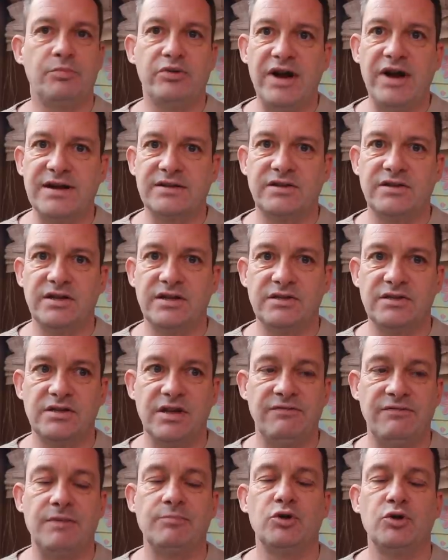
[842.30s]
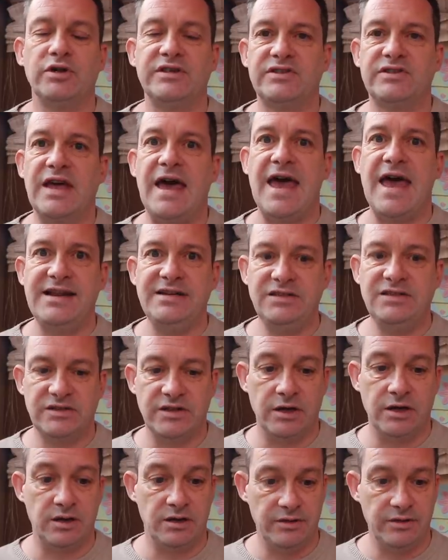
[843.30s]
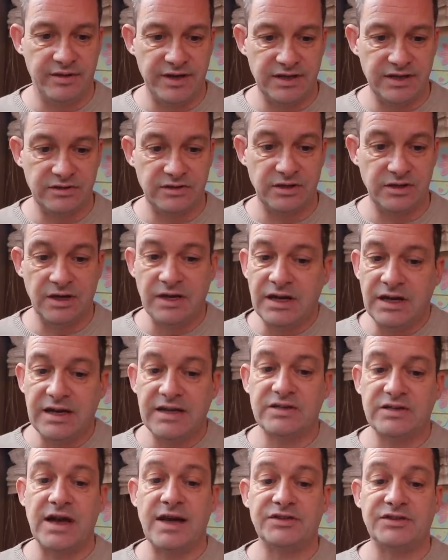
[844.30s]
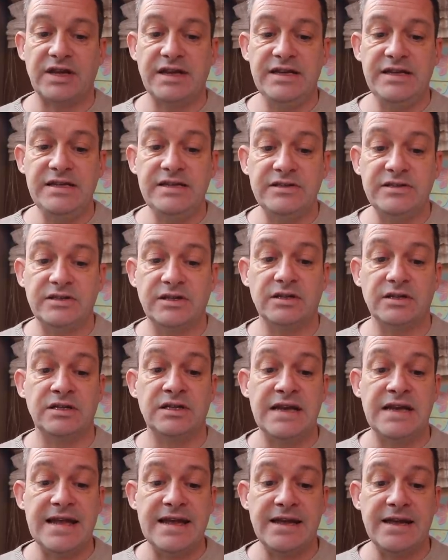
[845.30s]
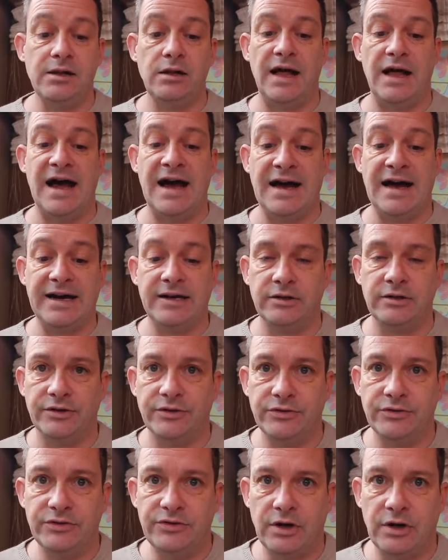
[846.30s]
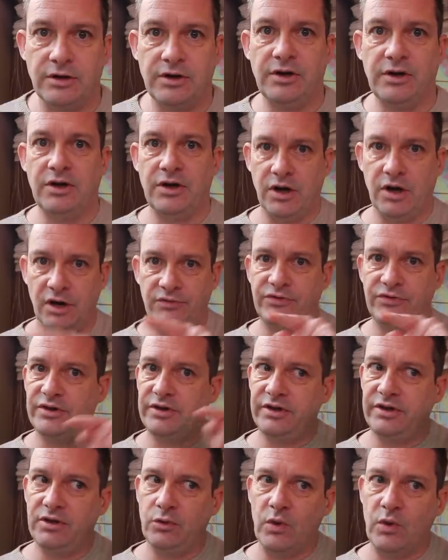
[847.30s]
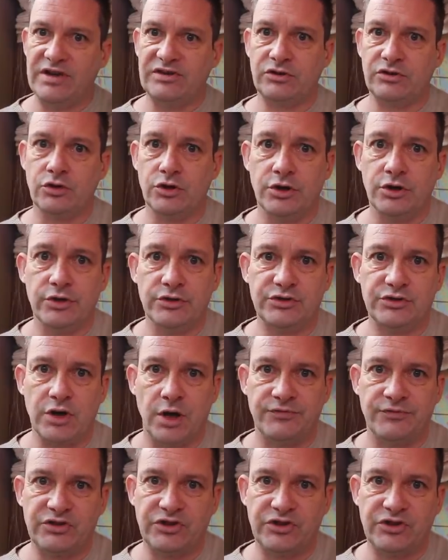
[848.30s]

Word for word: practice if I'm going to enter this. It's at Easdale Island off the west coast of